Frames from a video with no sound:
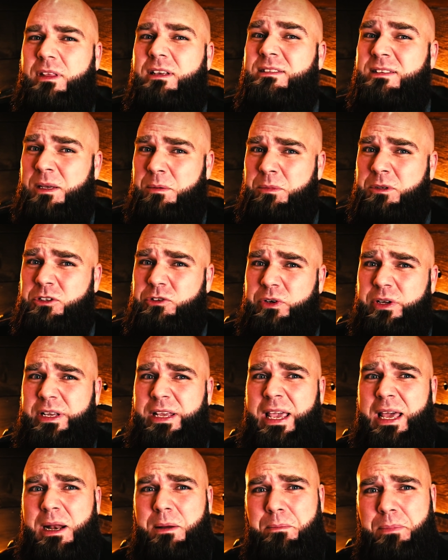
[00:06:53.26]
This imagery
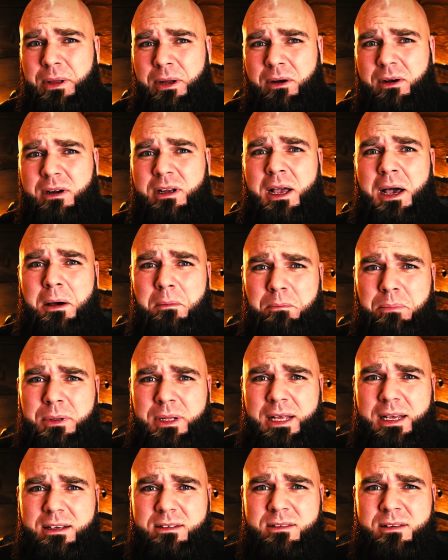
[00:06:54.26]
can appear
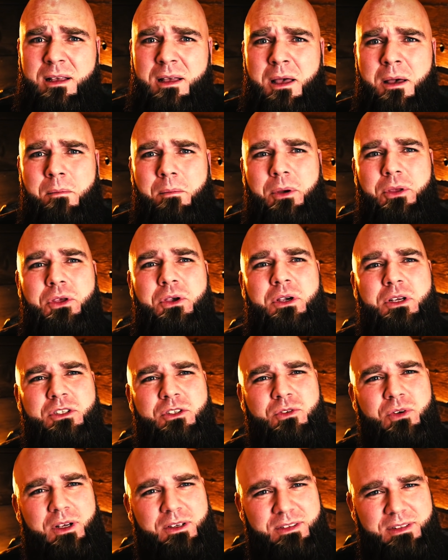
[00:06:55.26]
complex, but you can
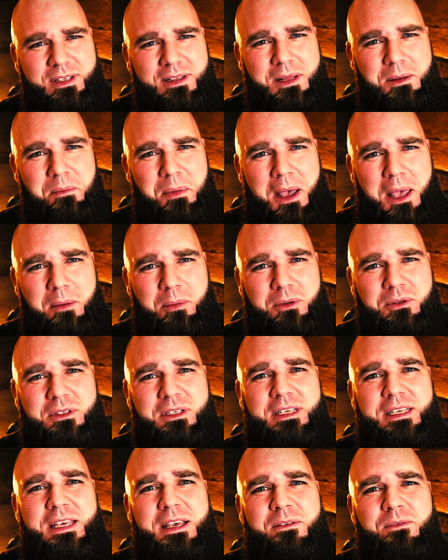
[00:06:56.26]
trust in the Bible
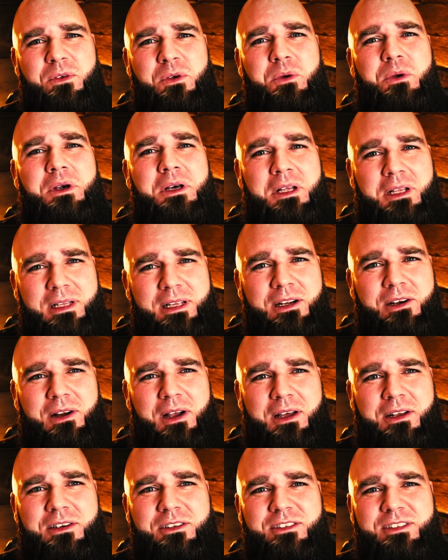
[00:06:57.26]
to give you clear
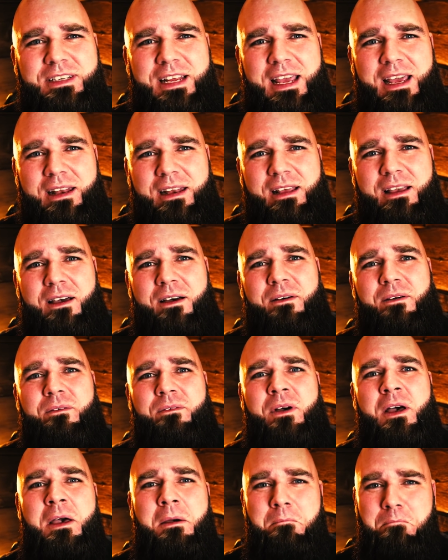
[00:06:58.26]
understanding
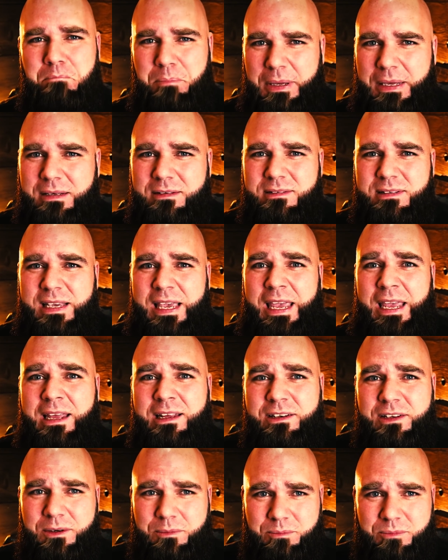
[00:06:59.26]
of beast
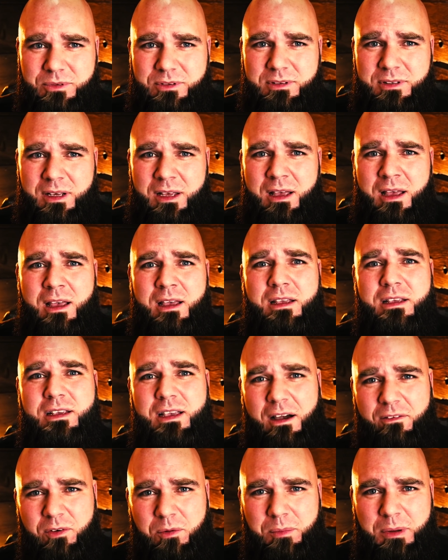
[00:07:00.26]
kingdoms,
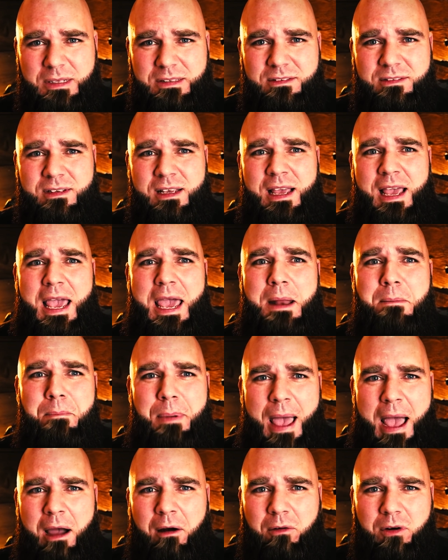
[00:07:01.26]
governments, and
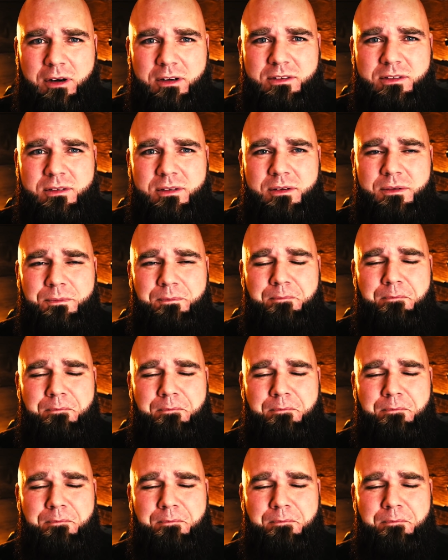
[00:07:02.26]
powers.